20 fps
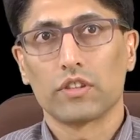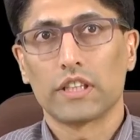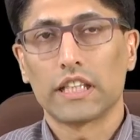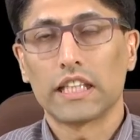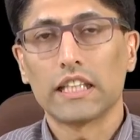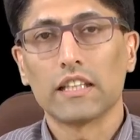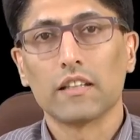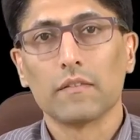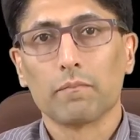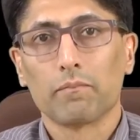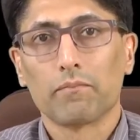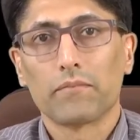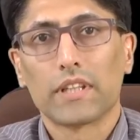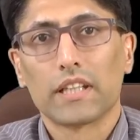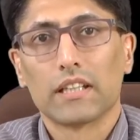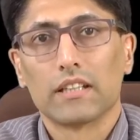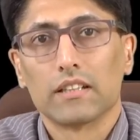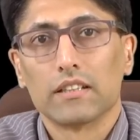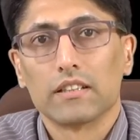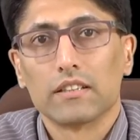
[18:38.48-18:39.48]
to the
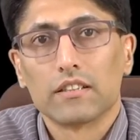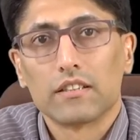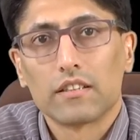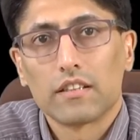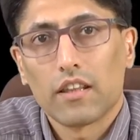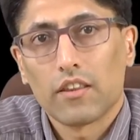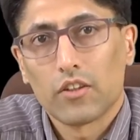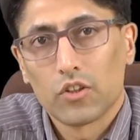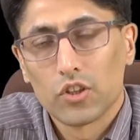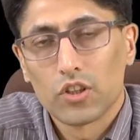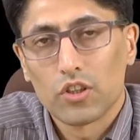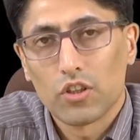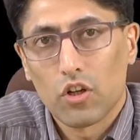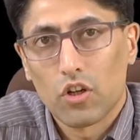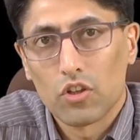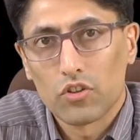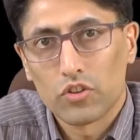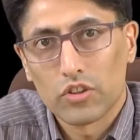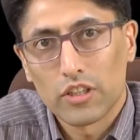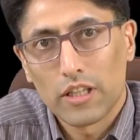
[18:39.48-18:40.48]
uh, third
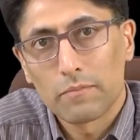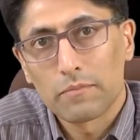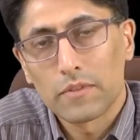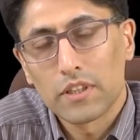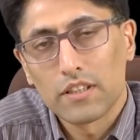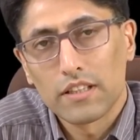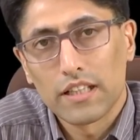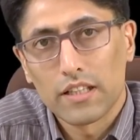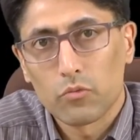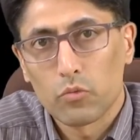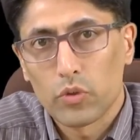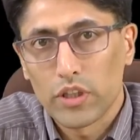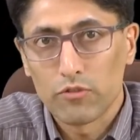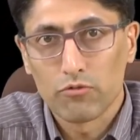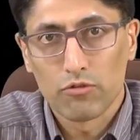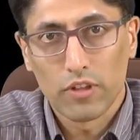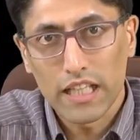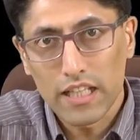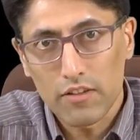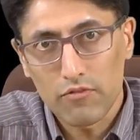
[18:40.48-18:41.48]
concept that we
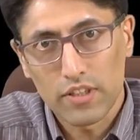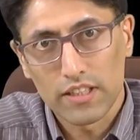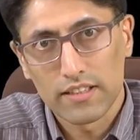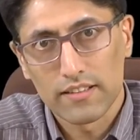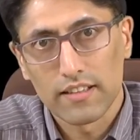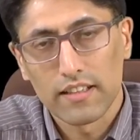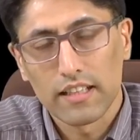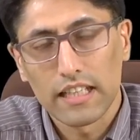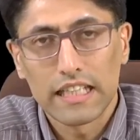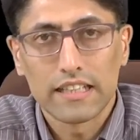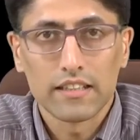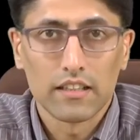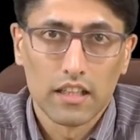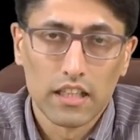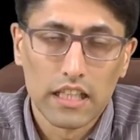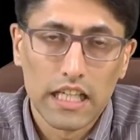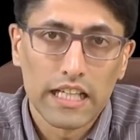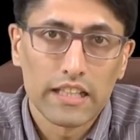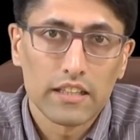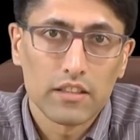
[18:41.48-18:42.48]
revisit in
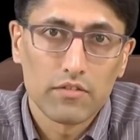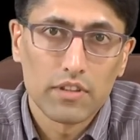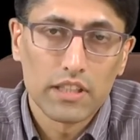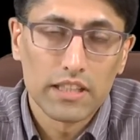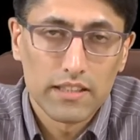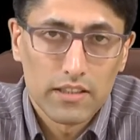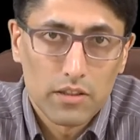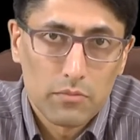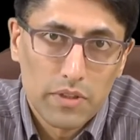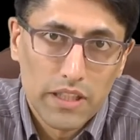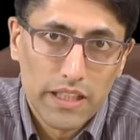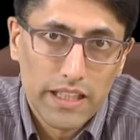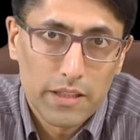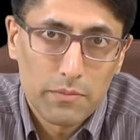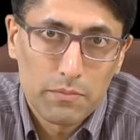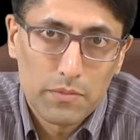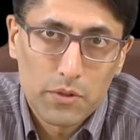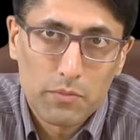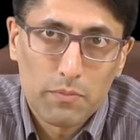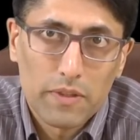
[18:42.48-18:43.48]
the light of the
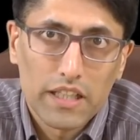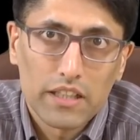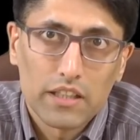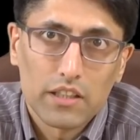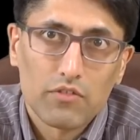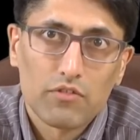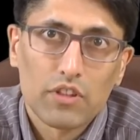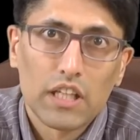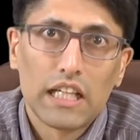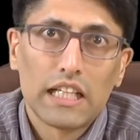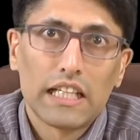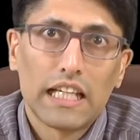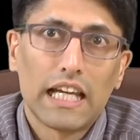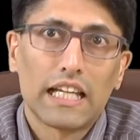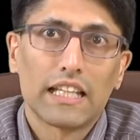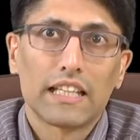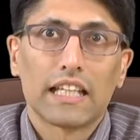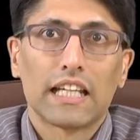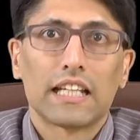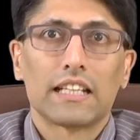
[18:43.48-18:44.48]
disability perspective,
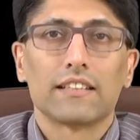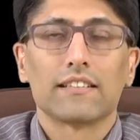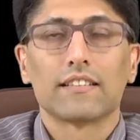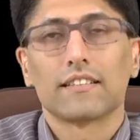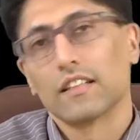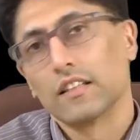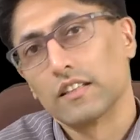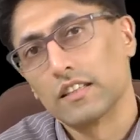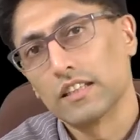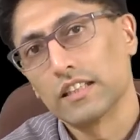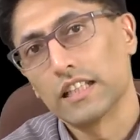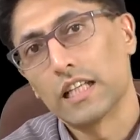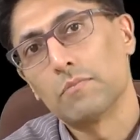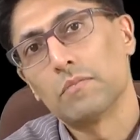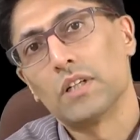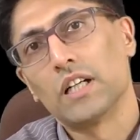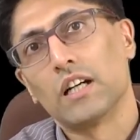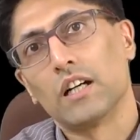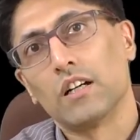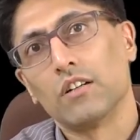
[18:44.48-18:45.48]
and that is the
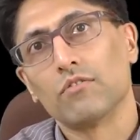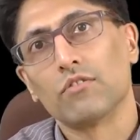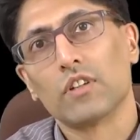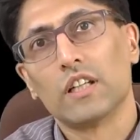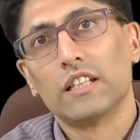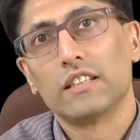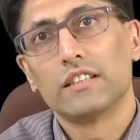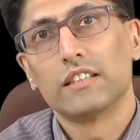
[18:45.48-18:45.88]
dilemma of